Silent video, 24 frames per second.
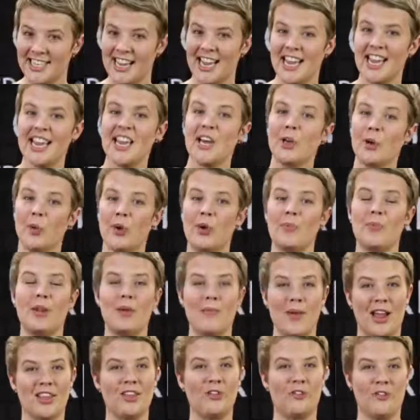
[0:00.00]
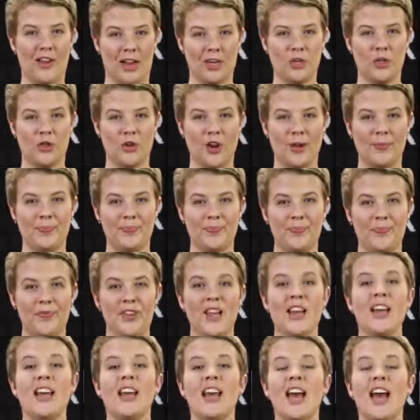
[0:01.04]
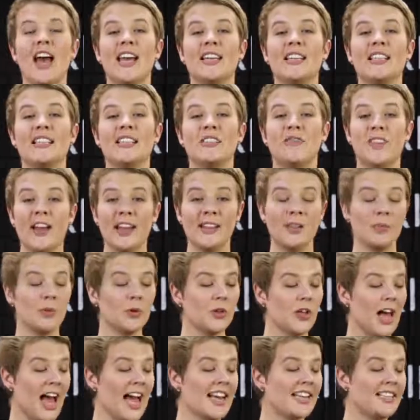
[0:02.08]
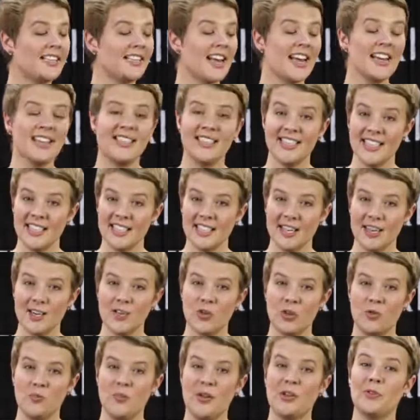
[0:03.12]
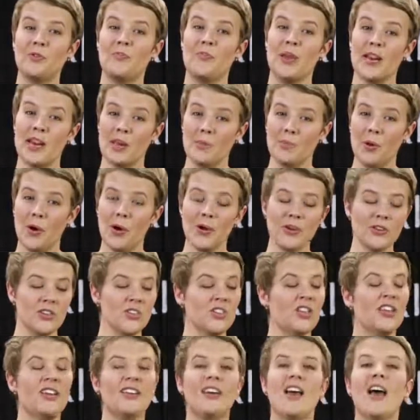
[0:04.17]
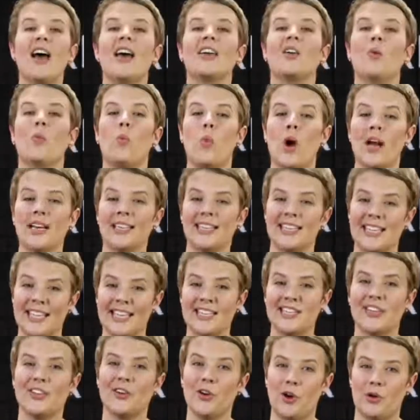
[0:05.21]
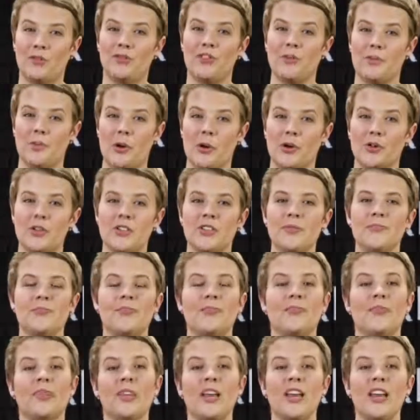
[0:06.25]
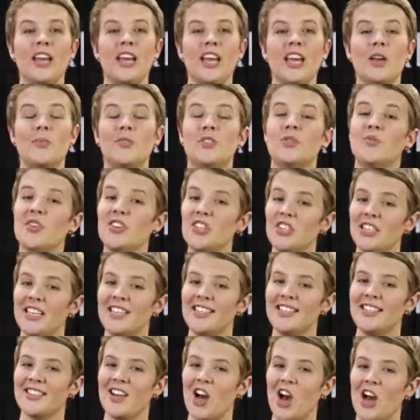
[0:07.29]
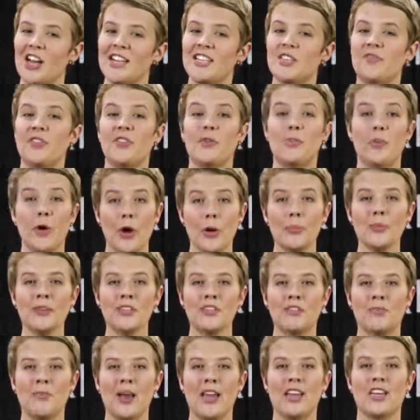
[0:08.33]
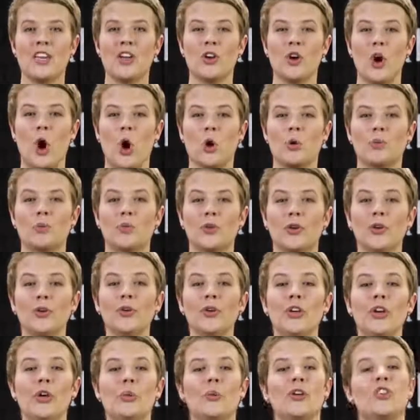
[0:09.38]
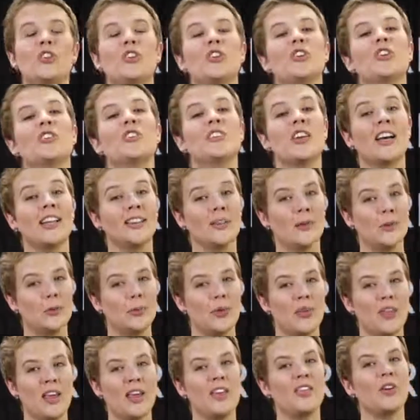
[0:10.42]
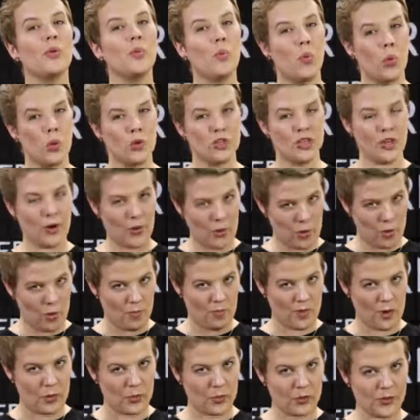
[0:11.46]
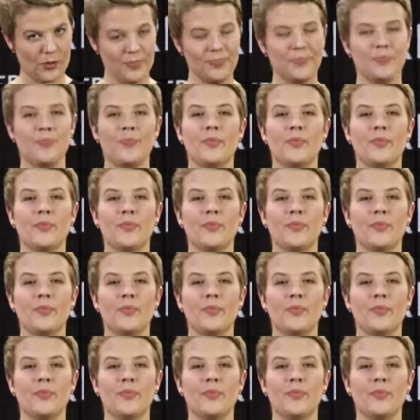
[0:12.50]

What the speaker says: tea equipment manufacturer. And it's available as a 600ml mini pot and a 1 litre coffee pot. It was originally designed for the purpose of making cold brew, which you can dilute with either water or milk.